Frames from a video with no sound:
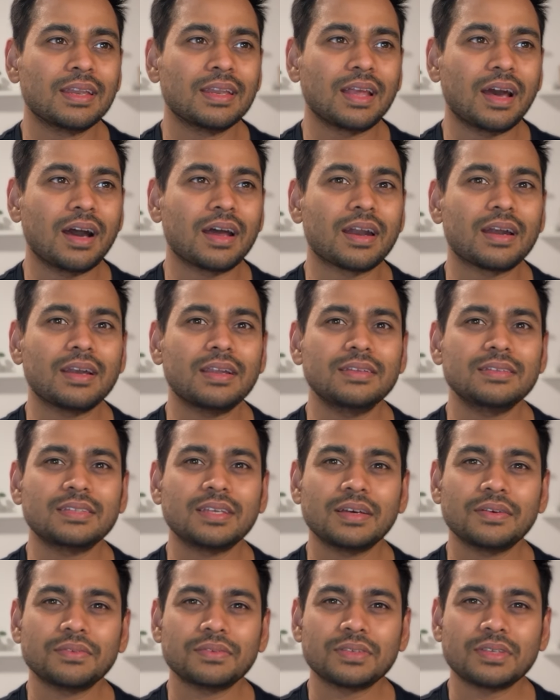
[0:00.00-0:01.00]
are at least
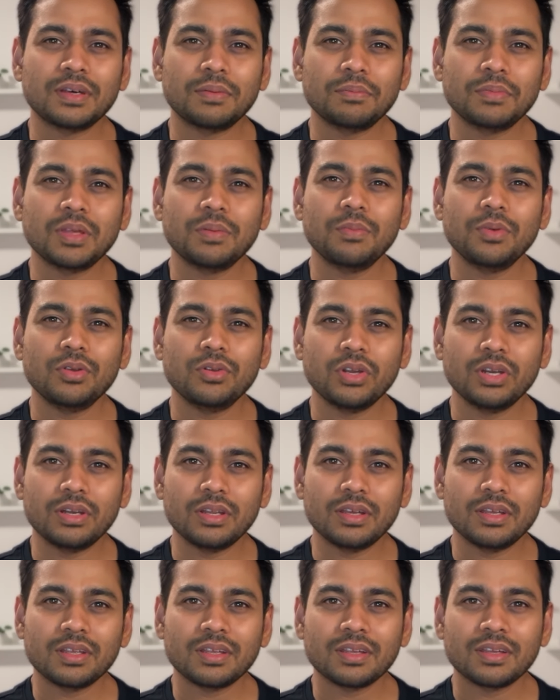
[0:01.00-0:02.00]
have some immunity